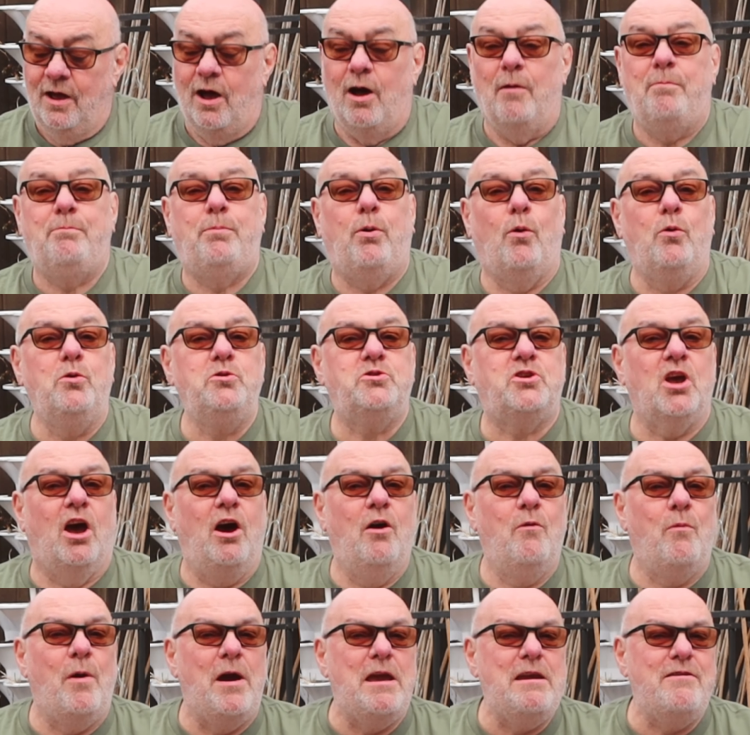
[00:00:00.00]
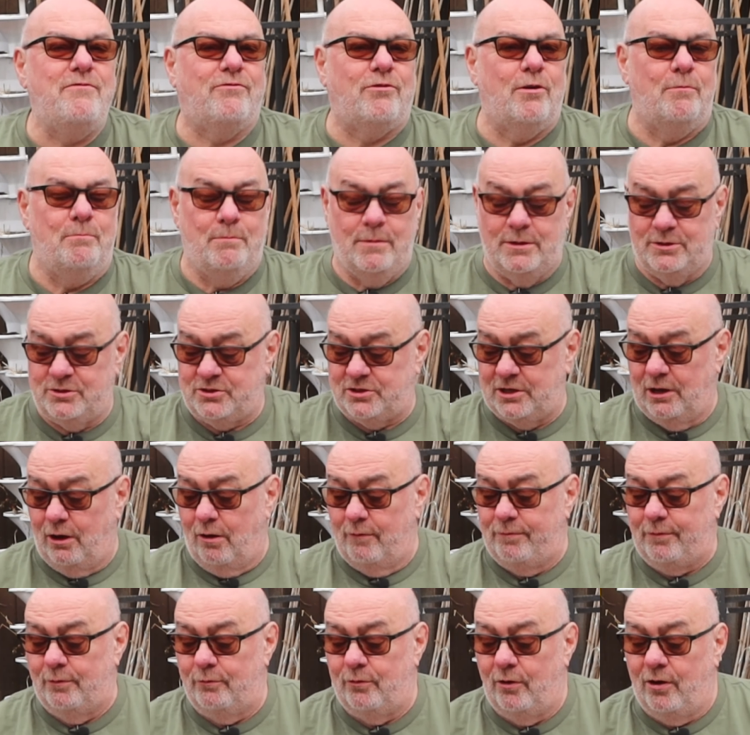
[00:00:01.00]
I'll point it away from
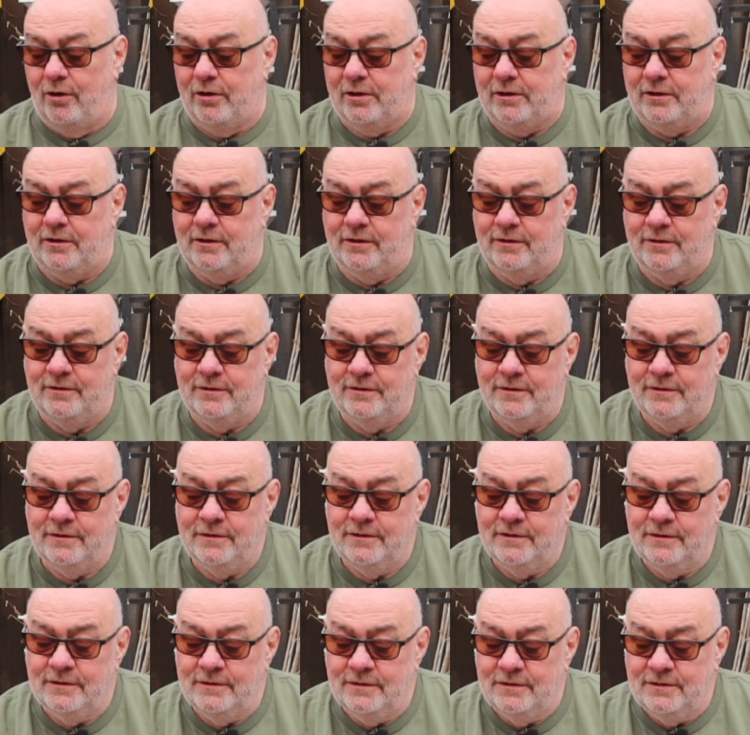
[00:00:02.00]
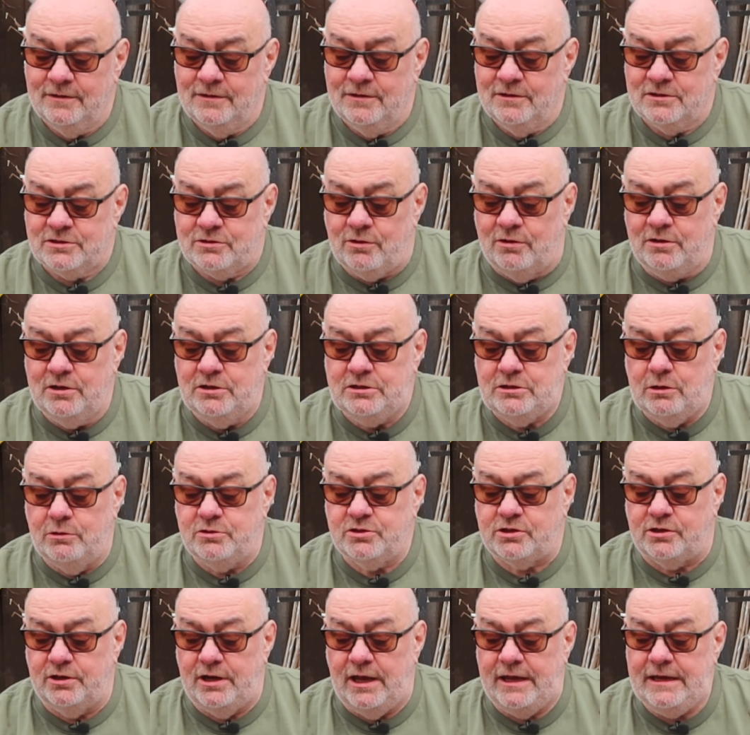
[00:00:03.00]
myself, all right. So I'm
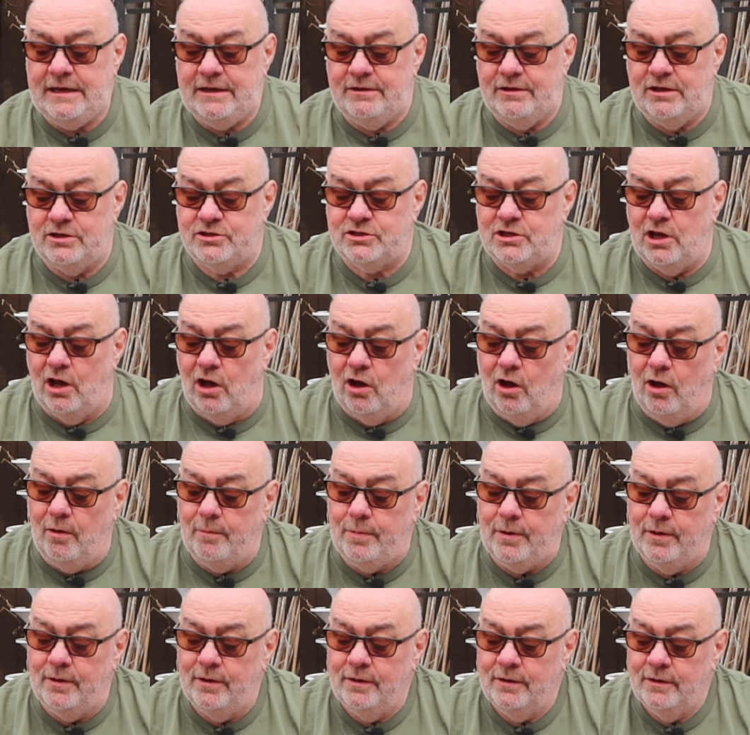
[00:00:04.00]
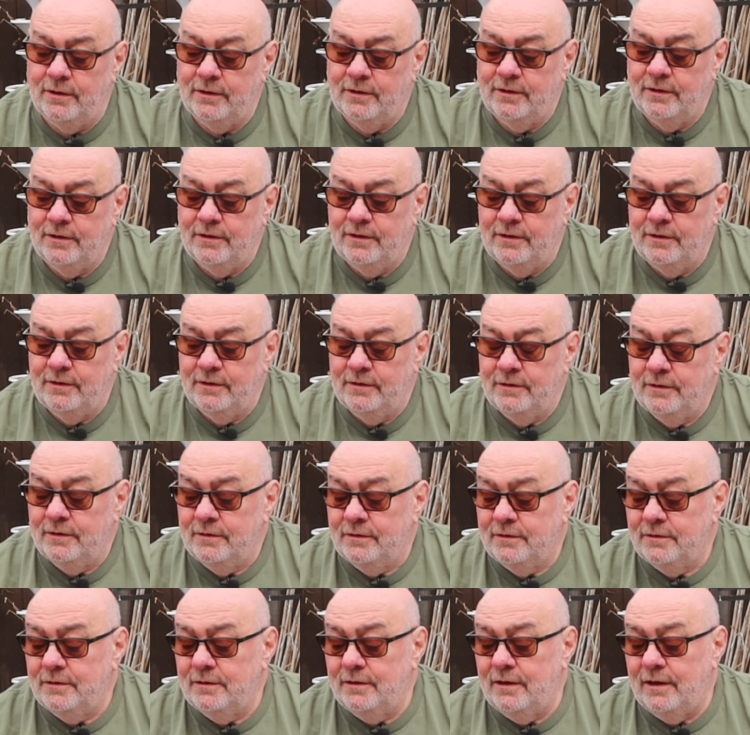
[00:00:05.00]
going to heat this up
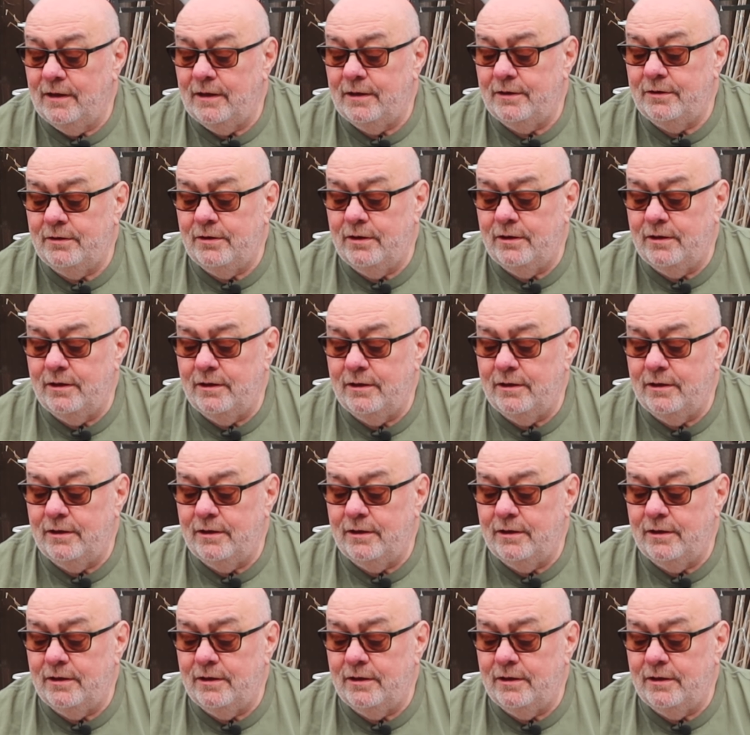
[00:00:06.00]
and